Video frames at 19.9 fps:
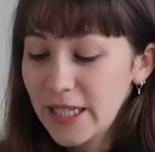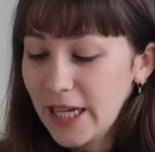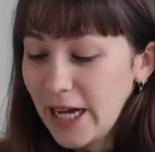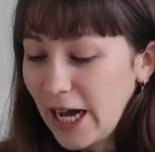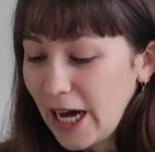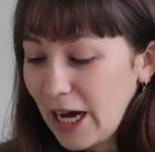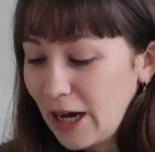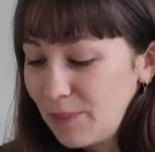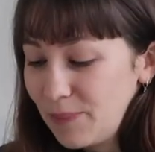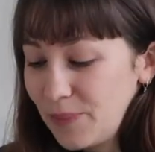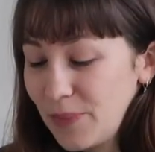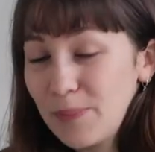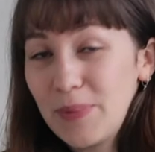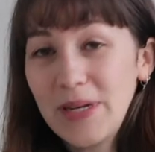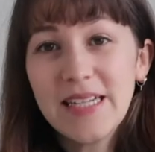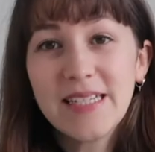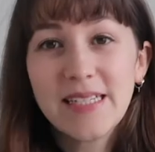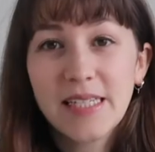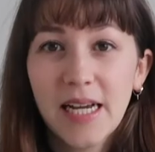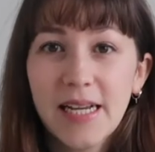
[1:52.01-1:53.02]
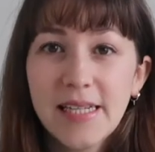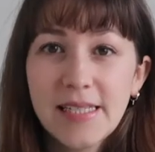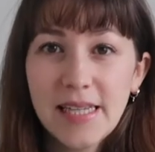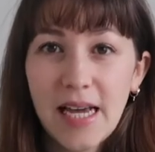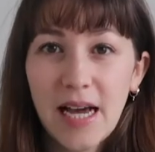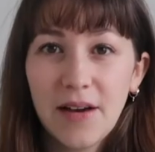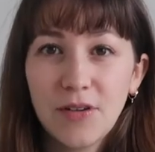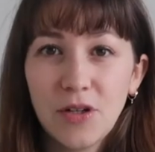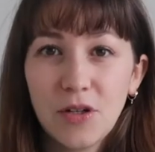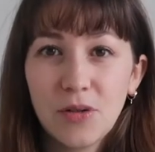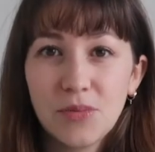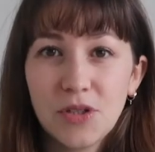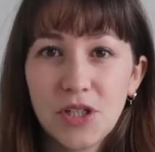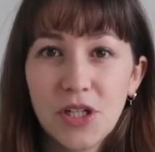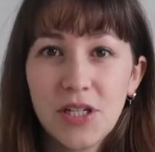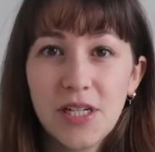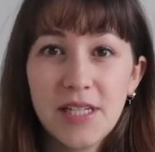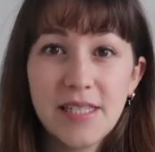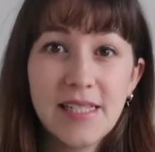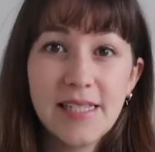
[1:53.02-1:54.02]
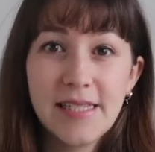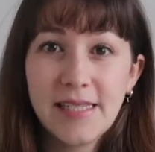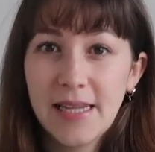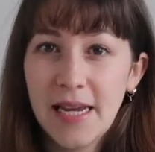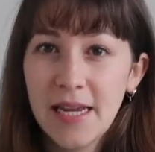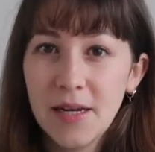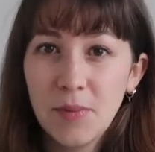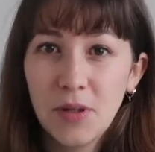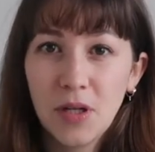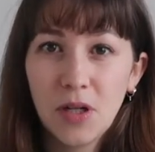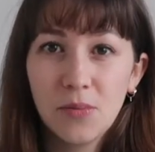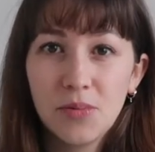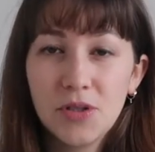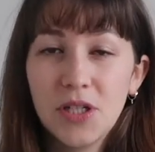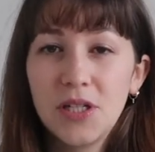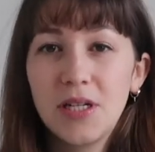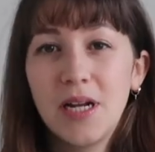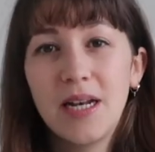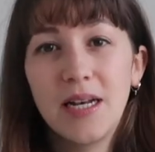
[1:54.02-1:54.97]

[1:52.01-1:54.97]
But it's nice to have an option, a sustainable option,